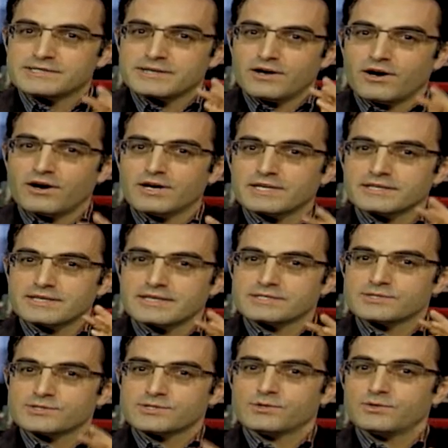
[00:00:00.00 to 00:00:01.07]
the heart and
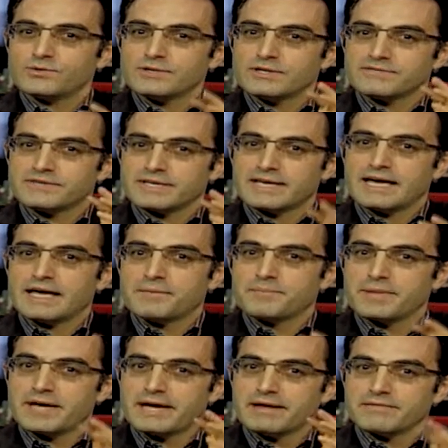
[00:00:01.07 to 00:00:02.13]
soul of the
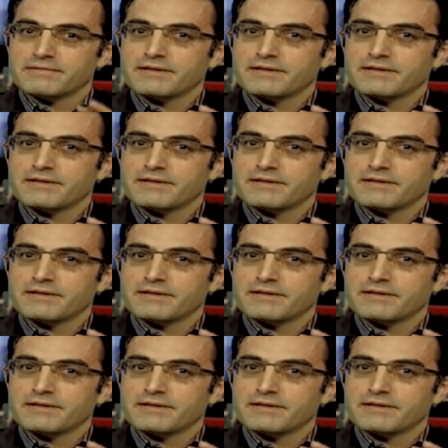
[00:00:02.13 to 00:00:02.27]
campaign